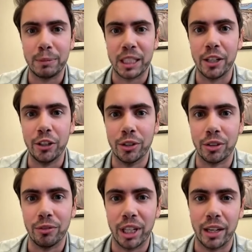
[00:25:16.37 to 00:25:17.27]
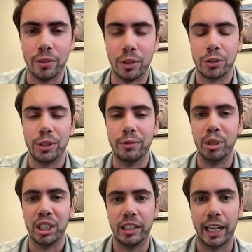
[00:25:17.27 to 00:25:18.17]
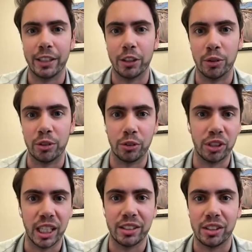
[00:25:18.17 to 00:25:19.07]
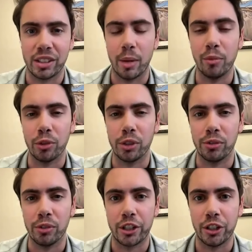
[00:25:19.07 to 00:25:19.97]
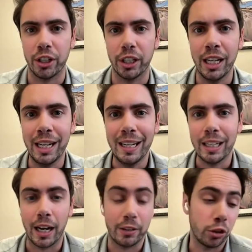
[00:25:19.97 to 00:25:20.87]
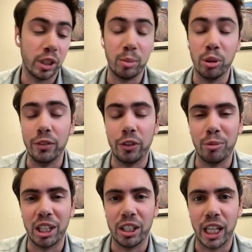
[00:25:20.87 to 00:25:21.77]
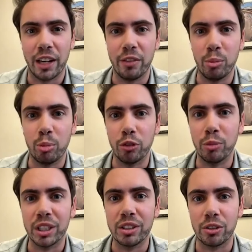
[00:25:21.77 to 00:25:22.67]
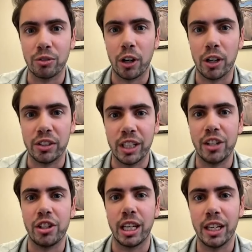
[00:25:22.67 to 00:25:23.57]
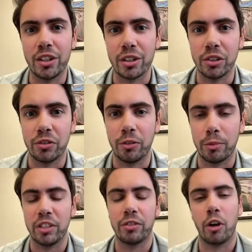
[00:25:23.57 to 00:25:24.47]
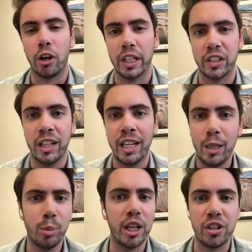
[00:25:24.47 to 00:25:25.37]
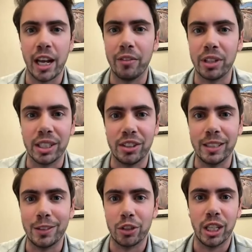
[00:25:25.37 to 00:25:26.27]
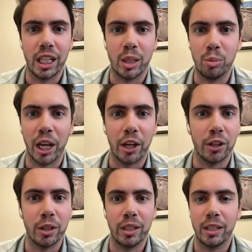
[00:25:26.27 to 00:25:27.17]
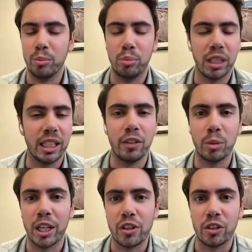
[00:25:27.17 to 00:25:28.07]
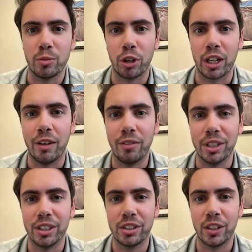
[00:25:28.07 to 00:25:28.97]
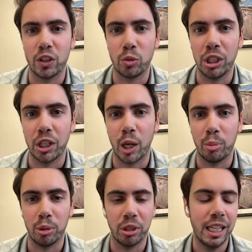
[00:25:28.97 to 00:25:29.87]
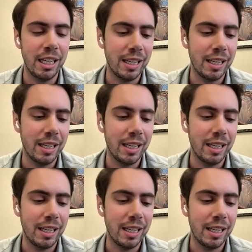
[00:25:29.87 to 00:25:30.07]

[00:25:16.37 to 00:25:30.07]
10 years of an anniversary being diagnosed, certainly that's a time for reflection. And I certainly believe we've made a lot of improvements as far as the education, as far as patient advocacy, just getting better and giving patients more confidence to speak up and